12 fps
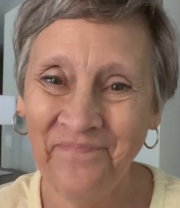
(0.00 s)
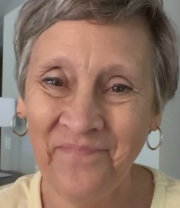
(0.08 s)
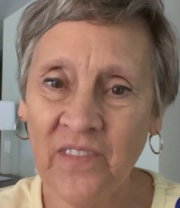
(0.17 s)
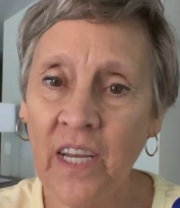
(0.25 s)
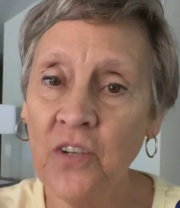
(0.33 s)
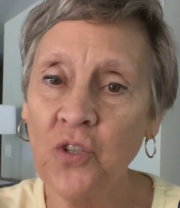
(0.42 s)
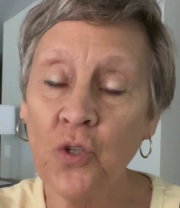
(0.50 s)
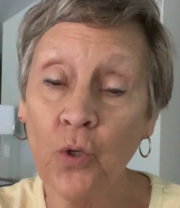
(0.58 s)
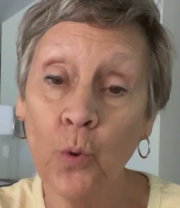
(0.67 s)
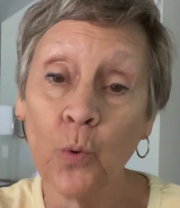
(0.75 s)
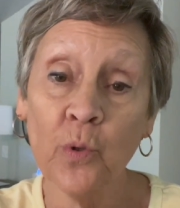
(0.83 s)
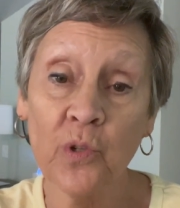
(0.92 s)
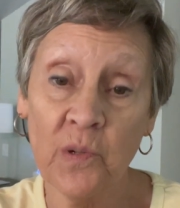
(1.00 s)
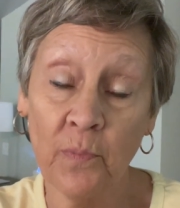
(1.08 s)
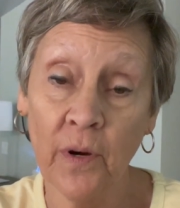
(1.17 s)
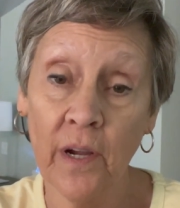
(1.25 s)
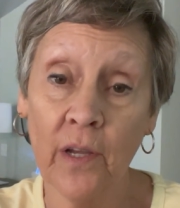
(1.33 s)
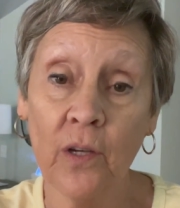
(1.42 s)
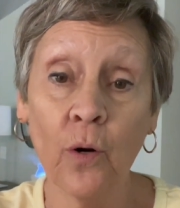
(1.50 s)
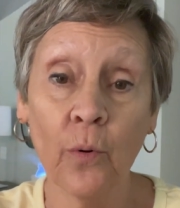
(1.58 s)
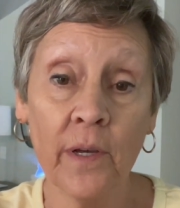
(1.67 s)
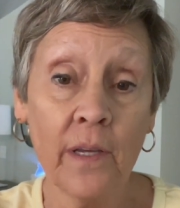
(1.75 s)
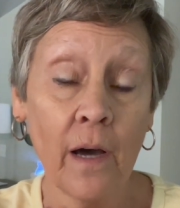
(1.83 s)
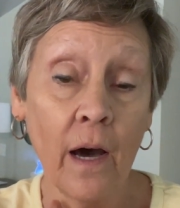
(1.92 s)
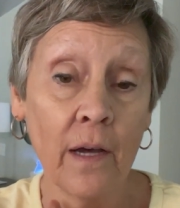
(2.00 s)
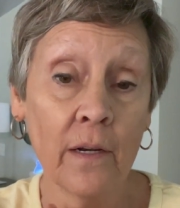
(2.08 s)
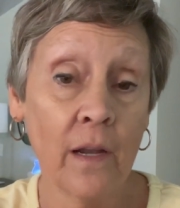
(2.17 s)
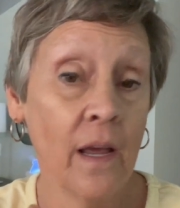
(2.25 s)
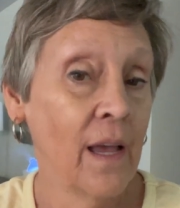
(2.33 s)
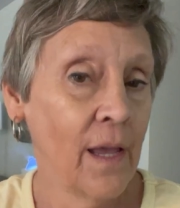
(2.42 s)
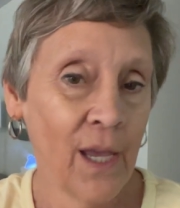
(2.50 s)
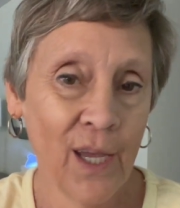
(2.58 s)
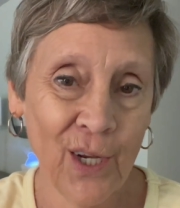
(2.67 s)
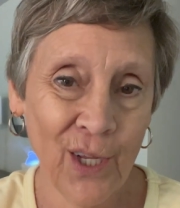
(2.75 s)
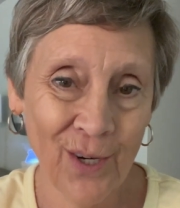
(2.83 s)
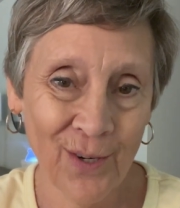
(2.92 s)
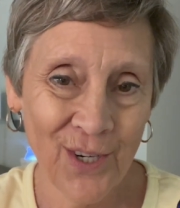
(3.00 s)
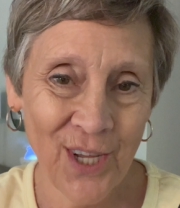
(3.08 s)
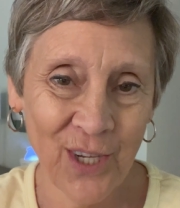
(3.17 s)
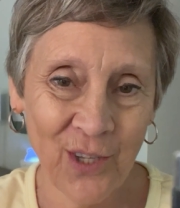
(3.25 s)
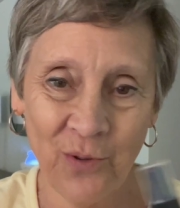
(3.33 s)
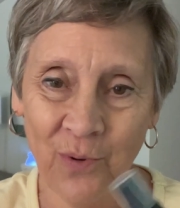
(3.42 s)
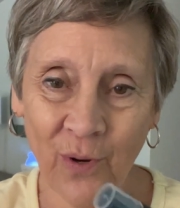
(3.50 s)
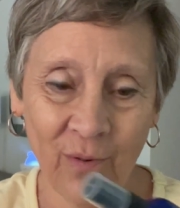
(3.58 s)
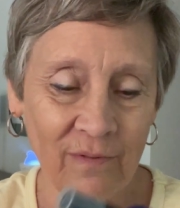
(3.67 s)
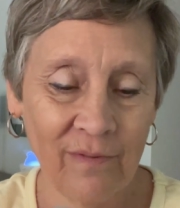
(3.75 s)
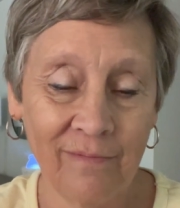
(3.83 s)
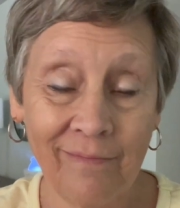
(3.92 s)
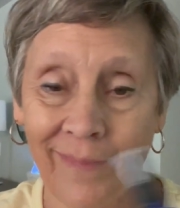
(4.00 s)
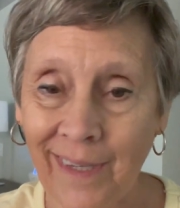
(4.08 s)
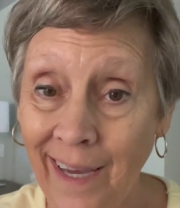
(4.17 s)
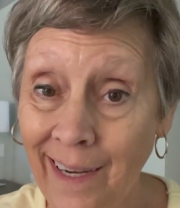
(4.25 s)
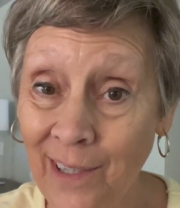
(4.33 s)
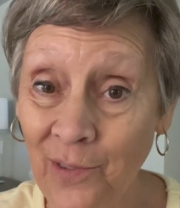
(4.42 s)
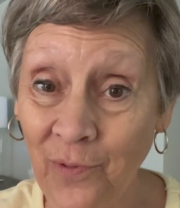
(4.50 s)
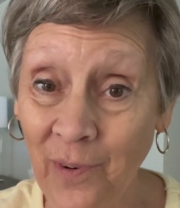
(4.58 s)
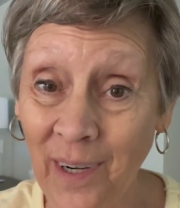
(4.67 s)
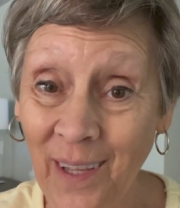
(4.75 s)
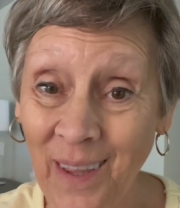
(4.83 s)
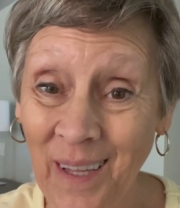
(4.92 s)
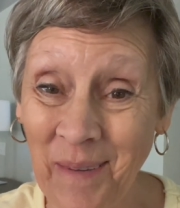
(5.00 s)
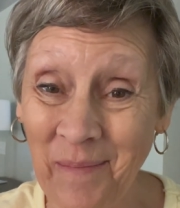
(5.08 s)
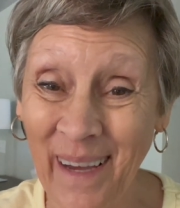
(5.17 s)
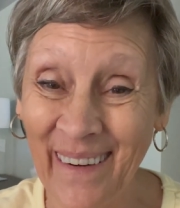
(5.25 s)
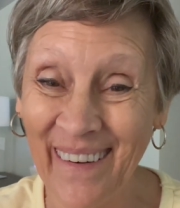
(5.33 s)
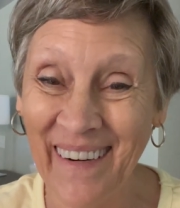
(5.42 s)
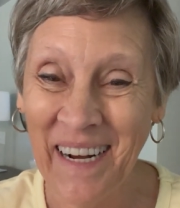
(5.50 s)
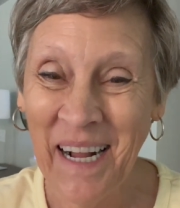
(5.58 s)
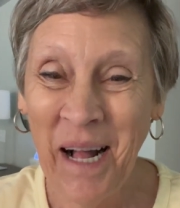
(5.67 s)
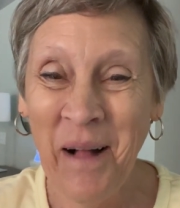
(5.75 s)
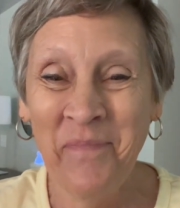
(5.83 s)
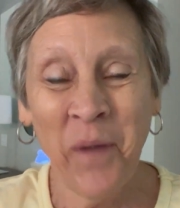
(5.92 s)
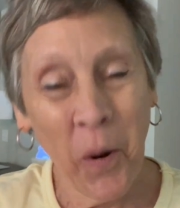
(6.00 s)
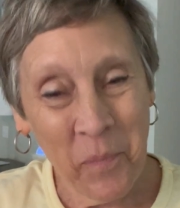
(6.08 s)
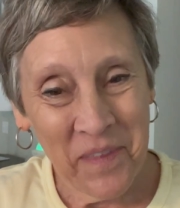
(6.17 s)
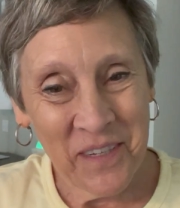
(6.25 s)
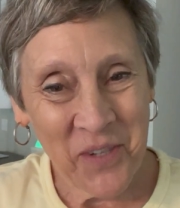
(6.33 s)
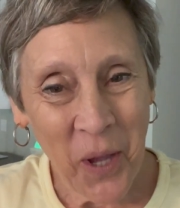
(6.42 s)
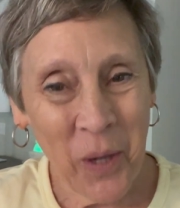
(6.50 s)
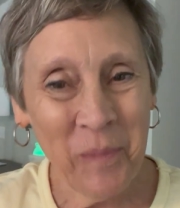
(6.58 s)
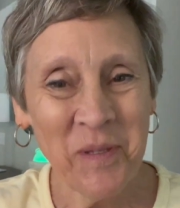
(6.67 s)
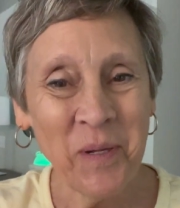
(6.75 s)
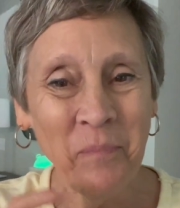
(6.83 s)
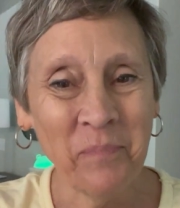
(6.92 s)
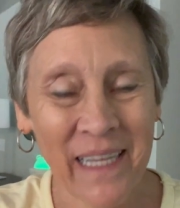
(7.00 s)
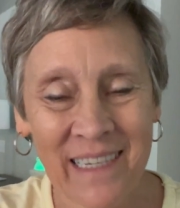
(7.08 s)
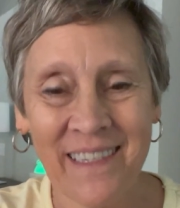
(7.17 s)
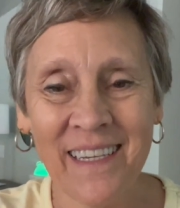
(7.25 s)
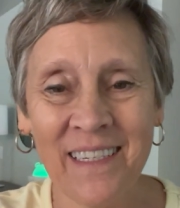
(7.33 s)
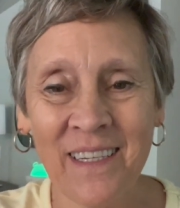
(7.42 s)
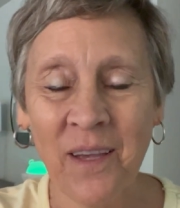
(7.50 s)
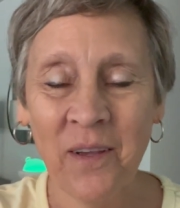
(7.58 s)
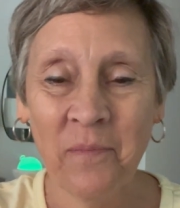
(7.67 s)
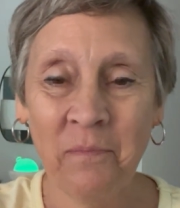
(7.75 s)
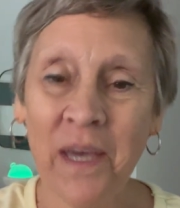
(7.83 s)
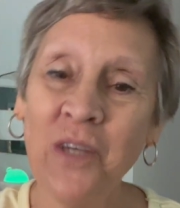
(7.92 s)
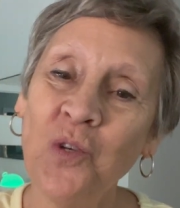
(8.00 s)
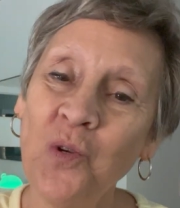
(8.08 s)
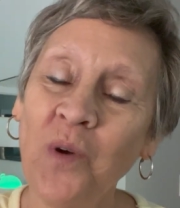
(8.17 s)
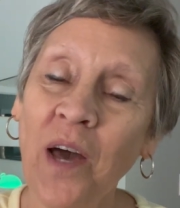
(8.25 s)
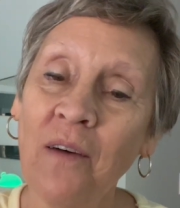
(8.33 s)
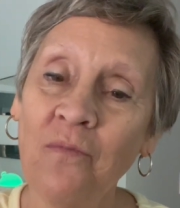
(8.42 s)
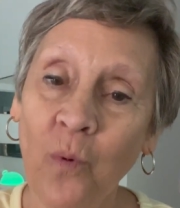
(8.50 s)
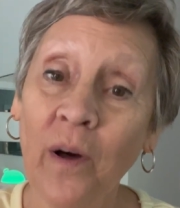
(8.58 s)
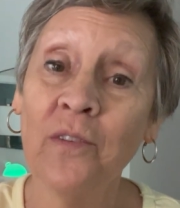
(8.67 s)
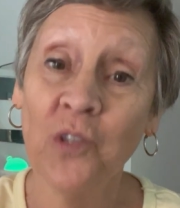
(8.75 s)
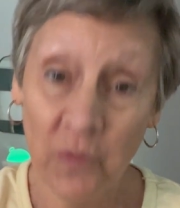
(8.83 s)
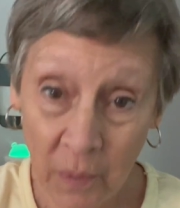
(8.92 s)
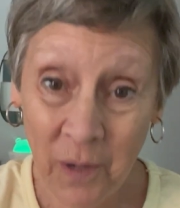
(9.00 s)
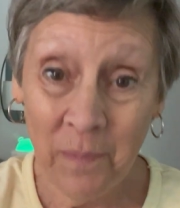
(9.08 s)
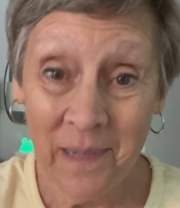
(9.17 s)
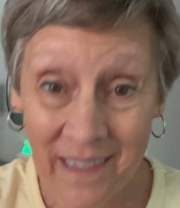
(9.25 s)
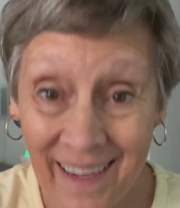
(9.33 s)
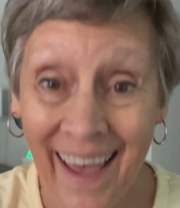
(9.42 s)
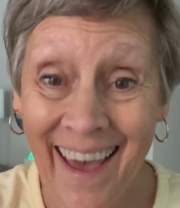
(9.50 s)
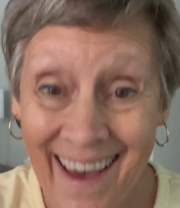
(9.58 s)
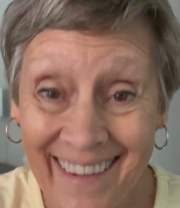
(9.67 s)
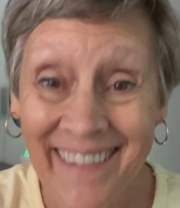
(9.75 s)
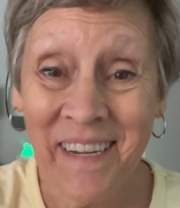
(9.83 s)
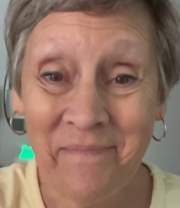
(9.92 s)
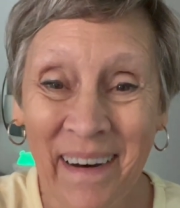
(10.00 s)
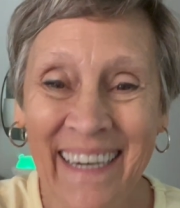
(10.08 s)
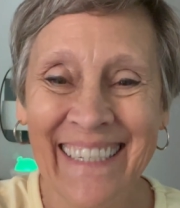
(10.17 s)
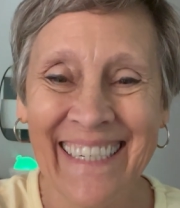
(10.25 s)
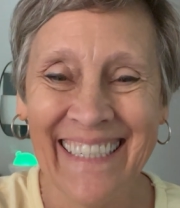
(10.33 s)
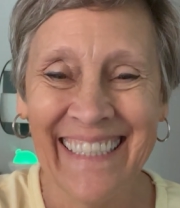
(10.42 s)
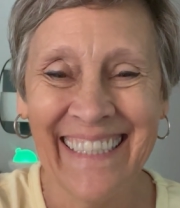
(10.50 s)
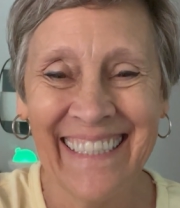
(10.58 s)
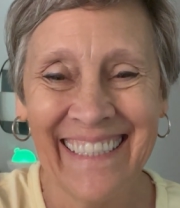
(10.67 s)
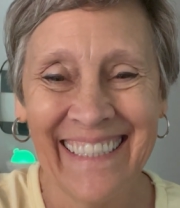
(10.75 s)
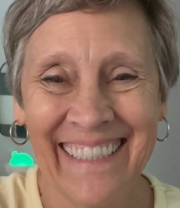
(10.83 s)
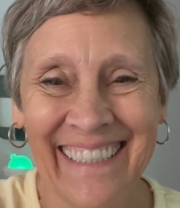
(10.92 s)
Nice cool spray going on an irritated throat. Can't ask for anything better. Hope this helps. Blessing. May you have wellness, purpose, and abundance.